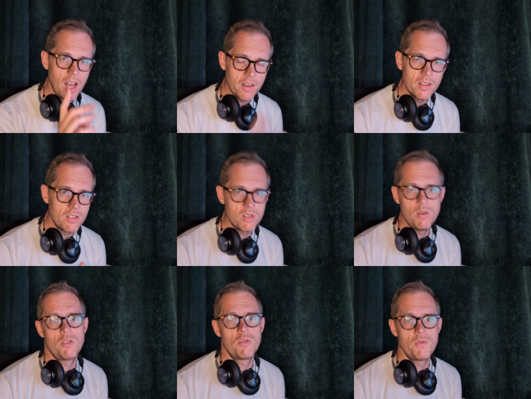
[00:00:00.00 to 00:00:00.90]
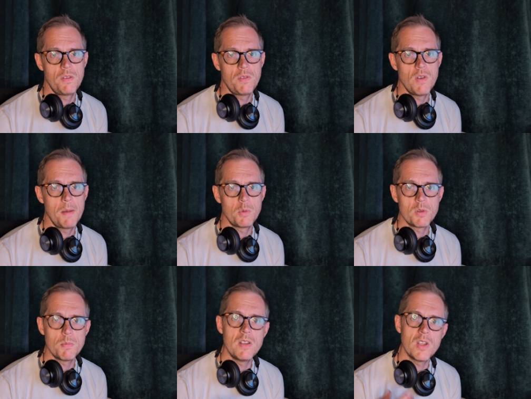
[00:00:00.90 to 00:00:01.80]
under 250 grams,
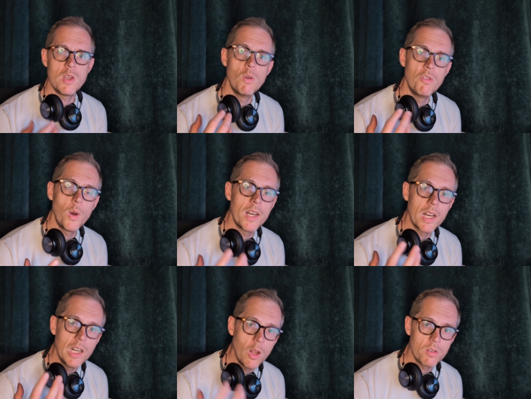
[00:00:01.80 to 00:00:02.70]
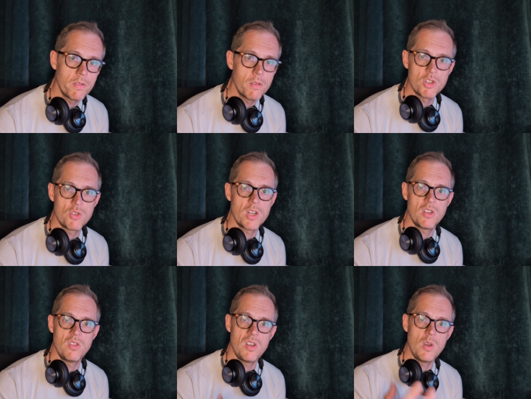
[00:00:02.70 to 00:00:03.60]
which means that you avoid a lot of the
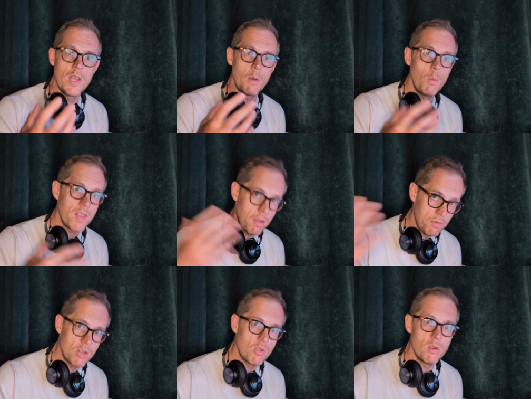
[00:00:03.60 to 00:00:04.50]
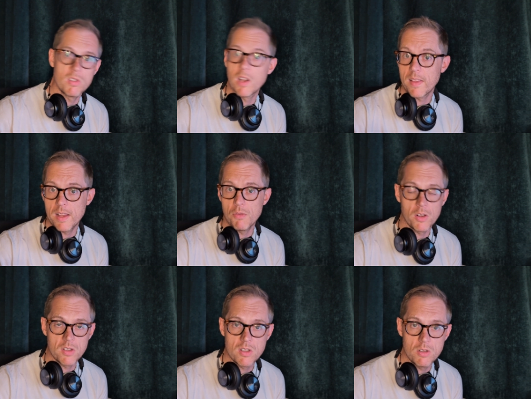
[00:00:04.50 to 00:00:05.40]
restrictions that you get with heavier drones like the
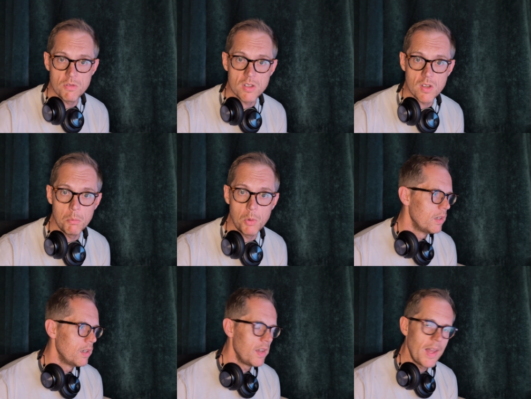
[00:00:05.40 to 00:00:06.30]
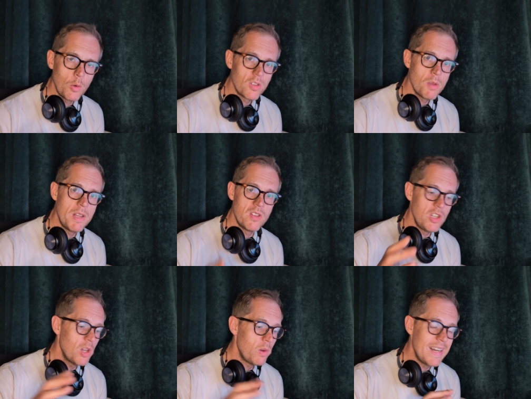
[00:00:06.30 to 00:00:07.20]
Avata 2, for example. And that also means that
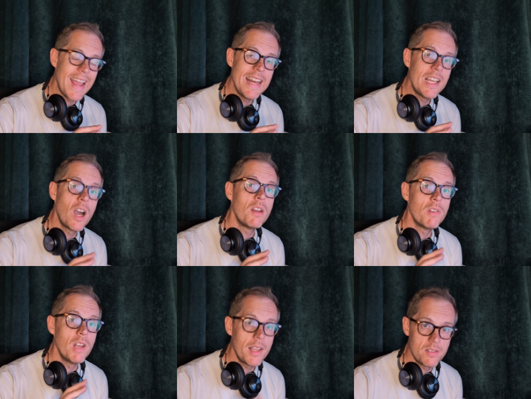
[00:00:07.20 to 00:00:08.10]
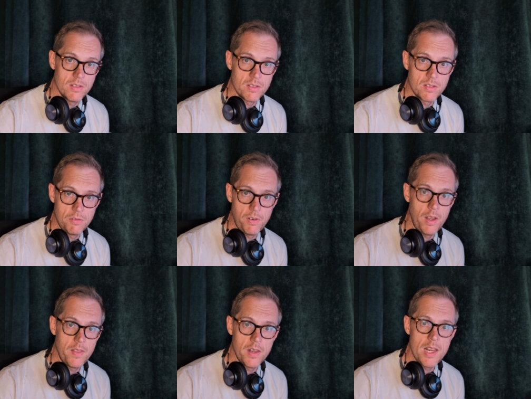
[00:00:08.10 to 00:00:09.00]
you don't need any kind of license to
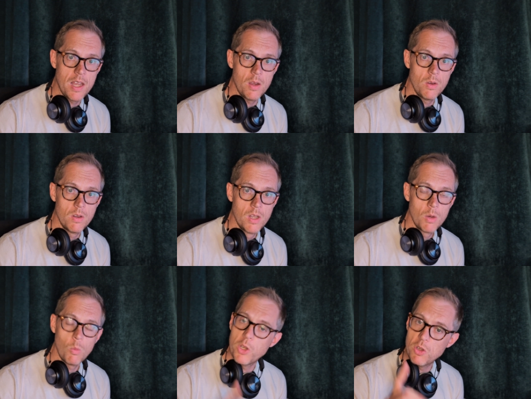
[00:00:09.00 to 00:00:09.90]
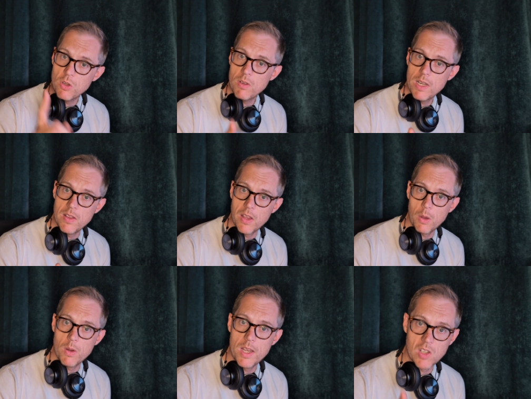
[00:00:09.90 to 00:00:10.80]
fly the Neo. What you do need
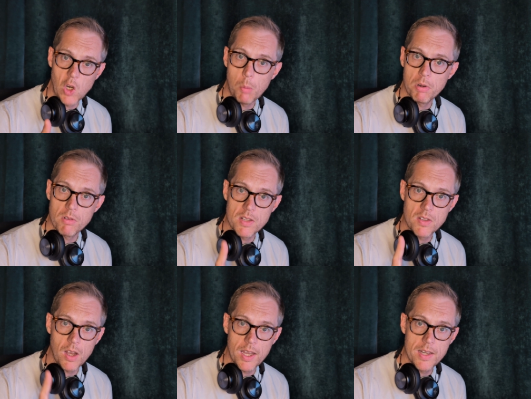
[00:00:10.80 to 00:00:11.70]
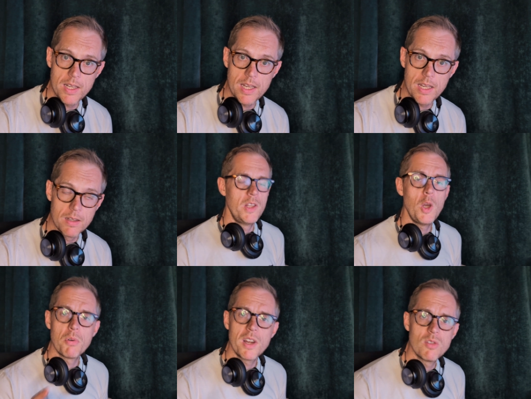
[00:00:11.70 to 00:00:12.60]
though is an operator ID. The
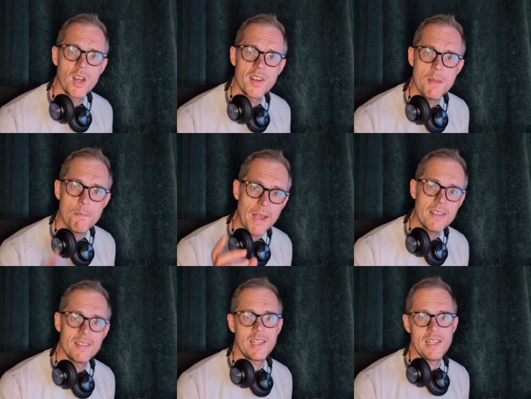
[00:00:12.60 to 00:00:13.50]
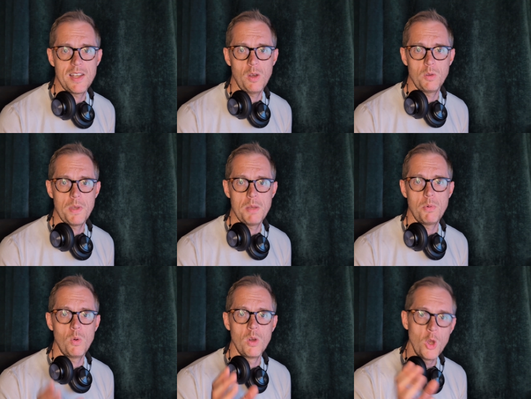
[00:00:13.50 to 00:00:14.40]
operator ID basically tells
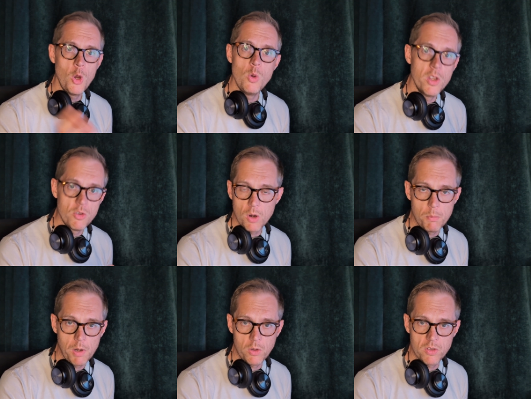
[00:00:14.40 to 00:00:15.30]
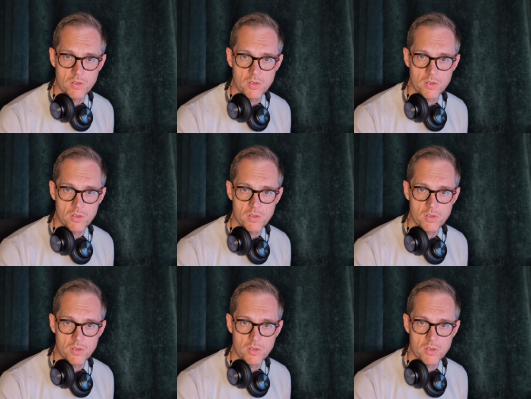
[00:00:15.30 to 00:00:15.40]
people who the drone belongs